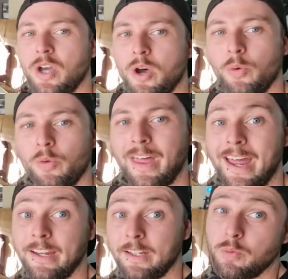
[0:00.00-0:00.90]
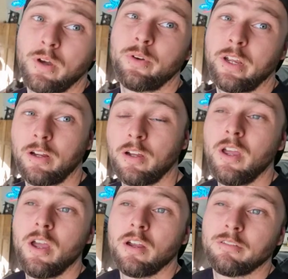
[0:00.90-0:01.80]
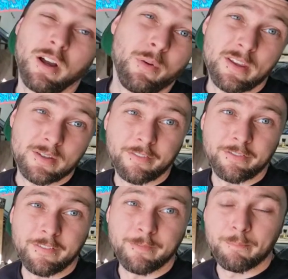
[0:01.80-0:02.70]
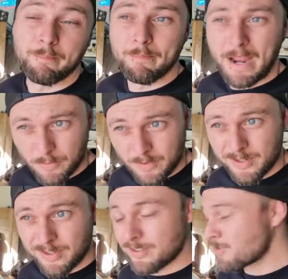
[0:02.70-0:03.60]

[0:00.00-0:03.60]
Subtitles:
hole that needs welding right where the subframe mounts.